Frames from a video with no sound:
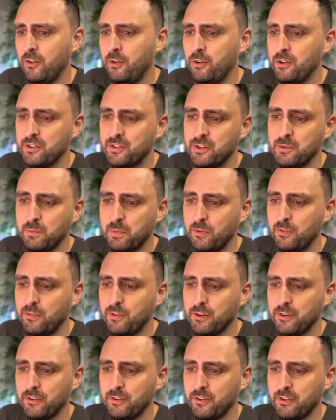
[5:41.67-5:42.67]
or a simple
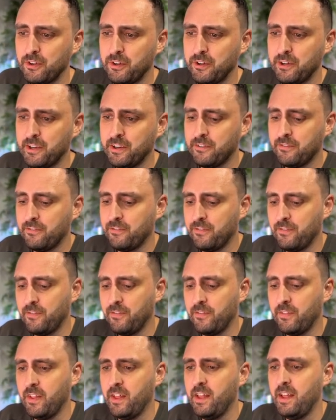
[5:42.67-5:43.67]
flow, sorry,
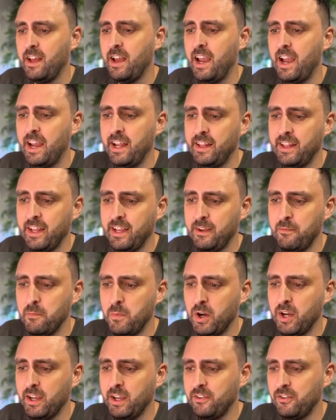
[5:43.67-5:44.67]
and they
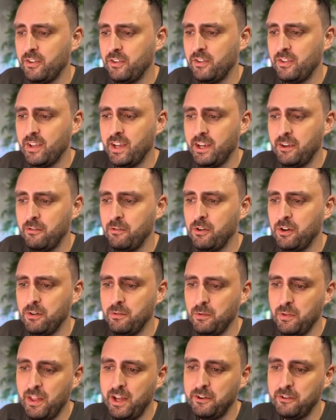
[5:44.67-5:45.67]
might just say,
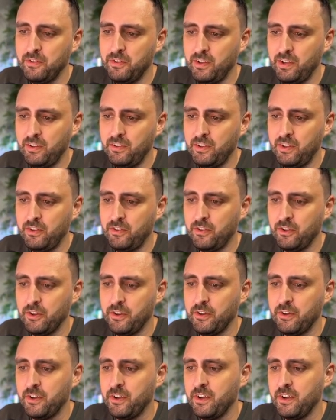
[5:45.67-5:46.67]
well, that was easy.
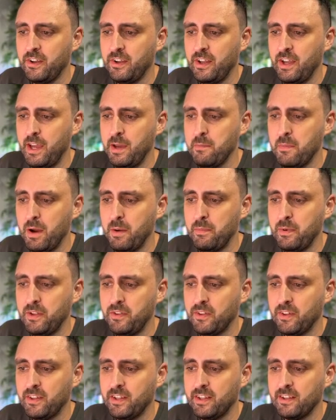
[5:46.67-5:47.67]
So it might be
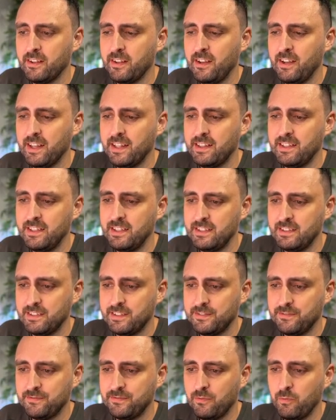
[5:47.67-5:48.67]
something like
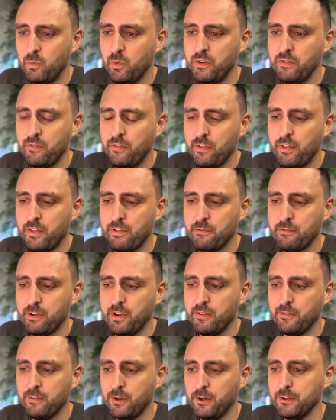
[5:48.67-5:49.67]
this with
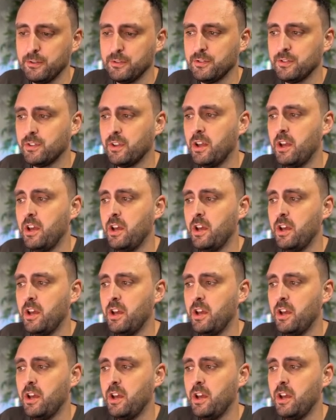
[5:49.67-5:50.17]
3 flows,